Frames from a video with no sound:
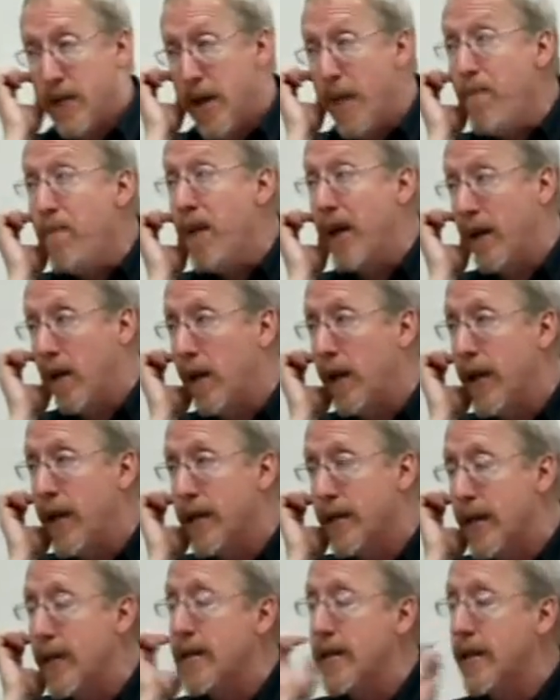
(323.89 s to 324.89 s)
typically,
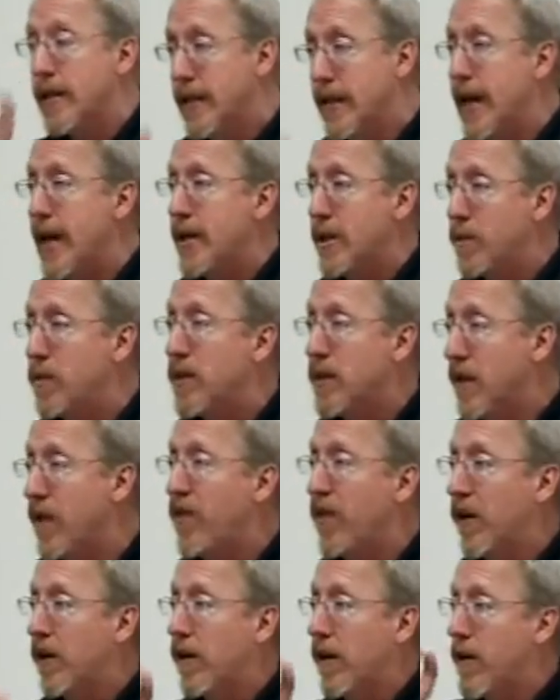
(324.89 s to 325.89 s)
it doesn't say
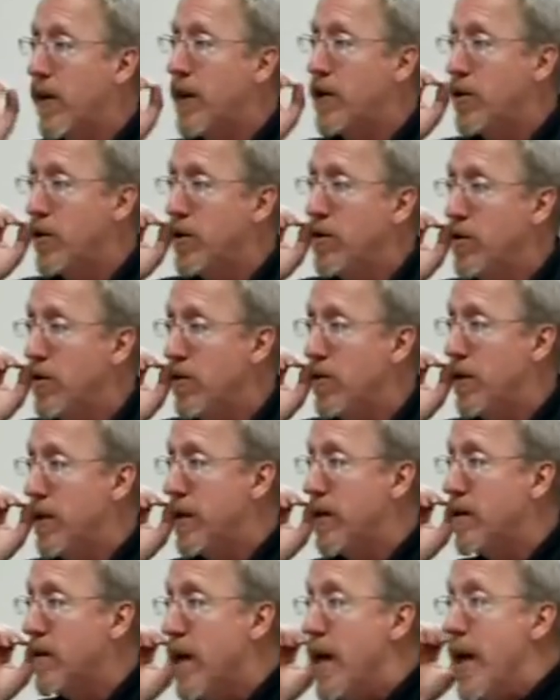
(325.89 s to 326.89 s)
specifically they should do
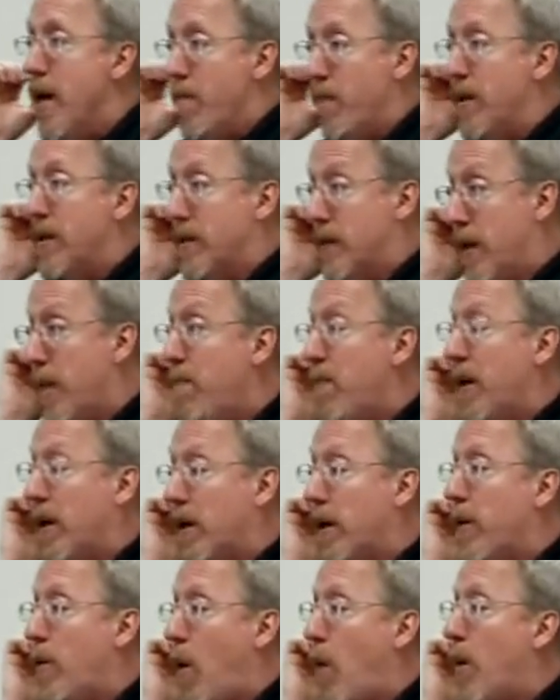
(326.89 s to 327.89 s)
this, but
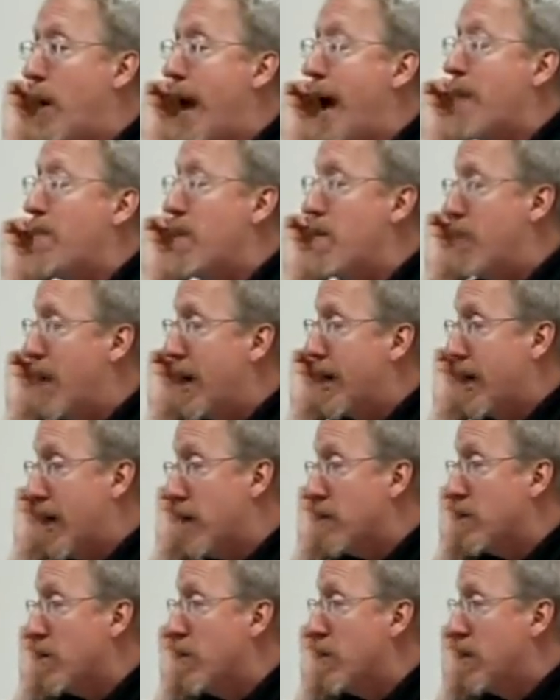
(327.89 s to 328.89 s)
typically what would happen by
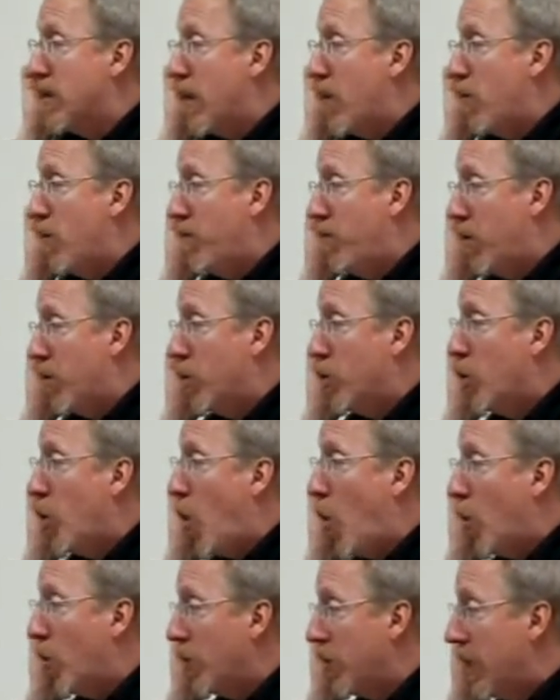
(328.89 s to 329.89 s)
custom is they would put a
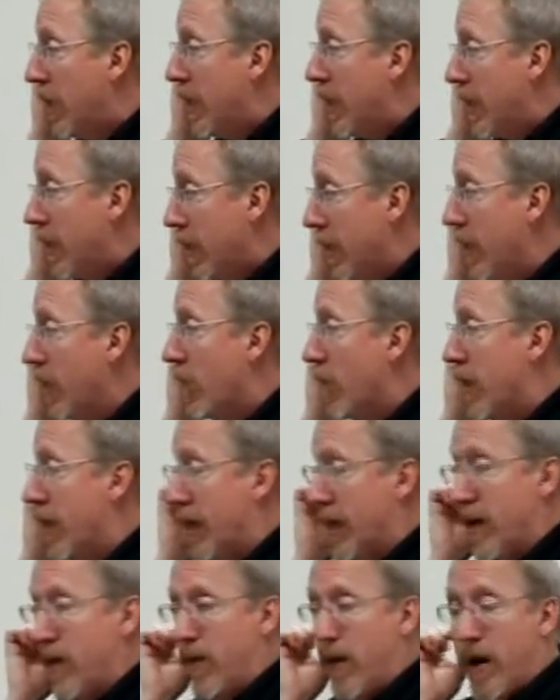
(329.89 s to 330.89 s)
gold
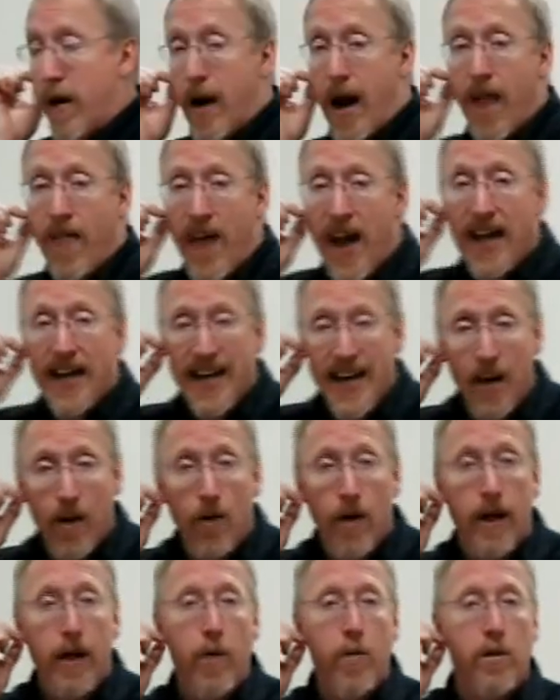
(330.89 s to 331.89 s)
earring in there. And that
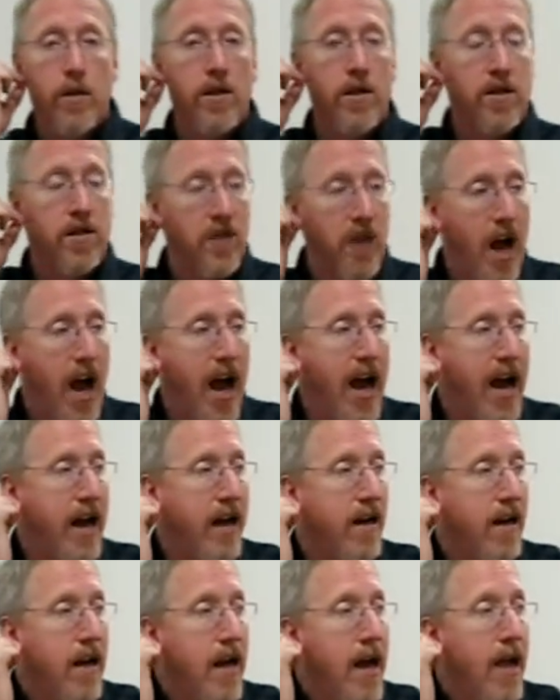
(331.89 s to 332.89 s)
earring was a
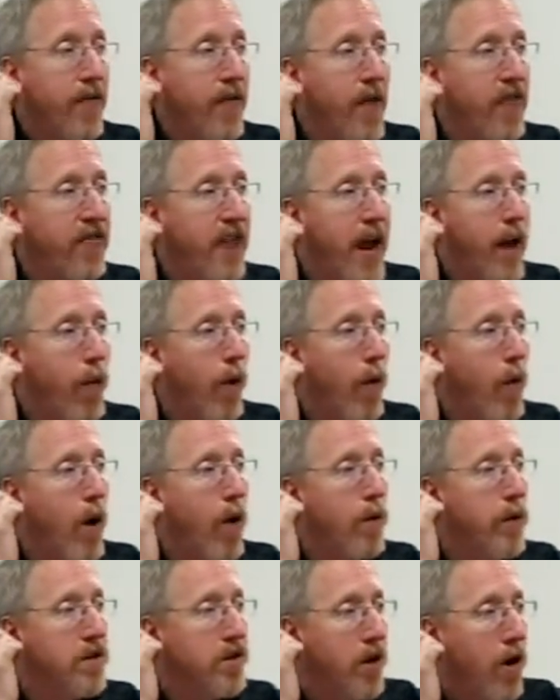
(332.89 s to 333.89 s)
sign that they were
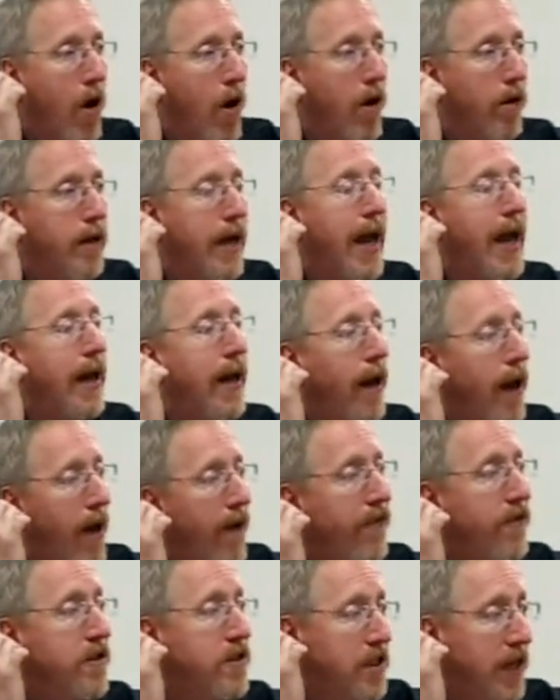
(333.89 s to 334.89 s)
what was called a
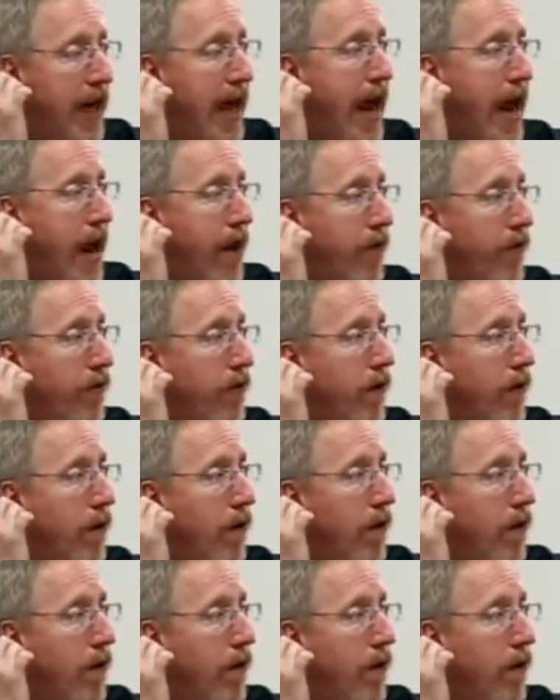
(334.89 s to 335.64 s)
love slave,